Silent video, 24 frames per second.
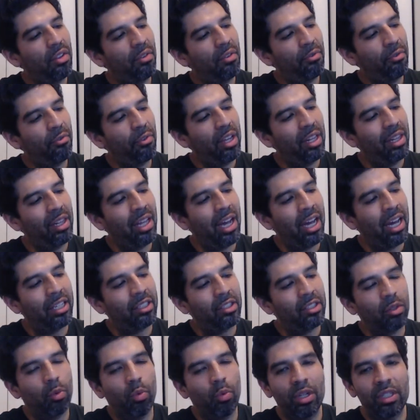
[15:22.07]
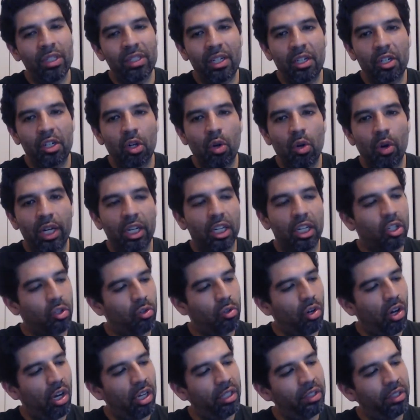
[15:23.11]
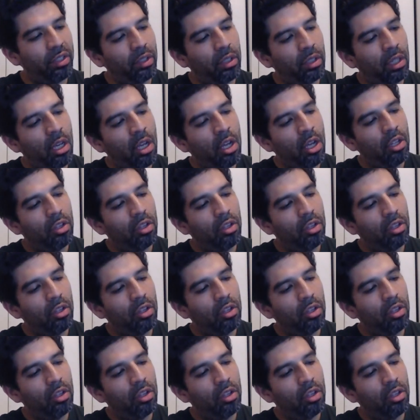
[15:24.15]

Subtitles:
the fret lines, the ones that are going across.